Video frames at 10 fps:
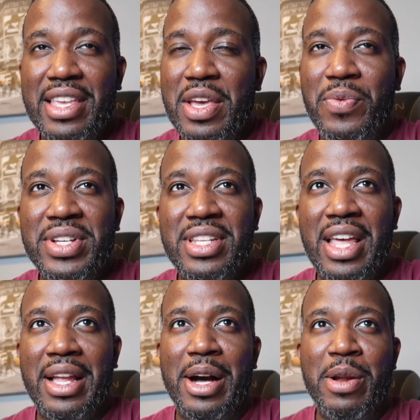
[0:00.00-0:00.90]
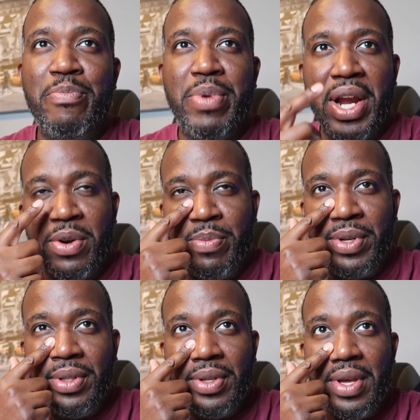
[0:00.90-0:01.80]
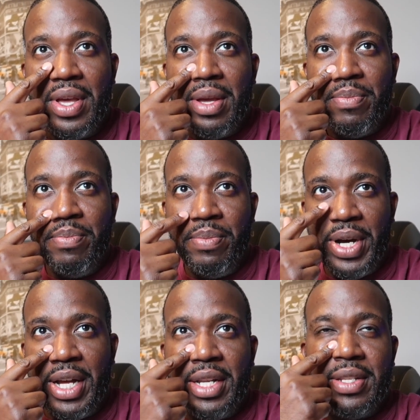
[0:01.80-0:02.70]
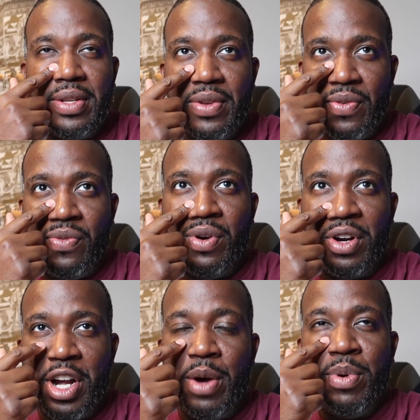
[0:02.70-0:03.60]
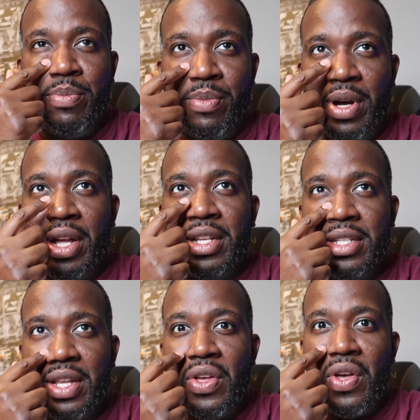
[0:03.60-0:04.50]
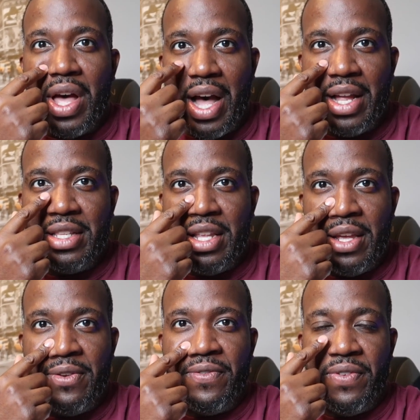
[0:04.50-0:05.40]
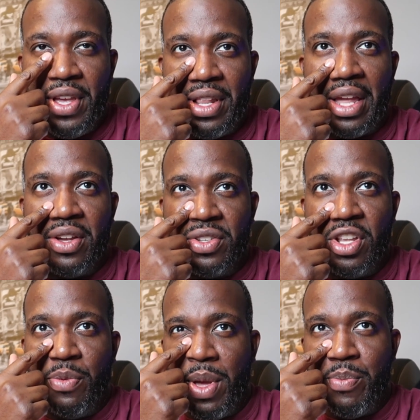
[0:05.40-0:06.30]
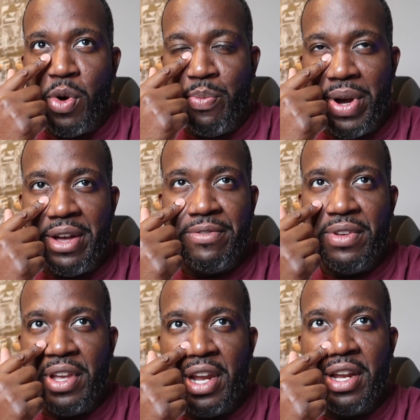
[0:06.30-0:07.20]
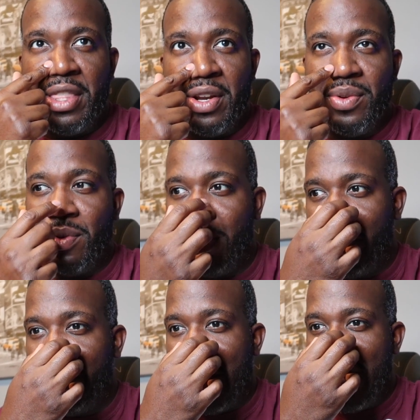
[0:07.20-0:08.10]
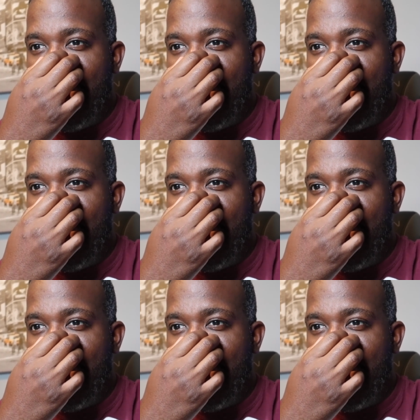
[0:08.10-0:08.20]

It wasn't like unbearable, but for a couple months I did feel like it was a little bit more puffier here than normal,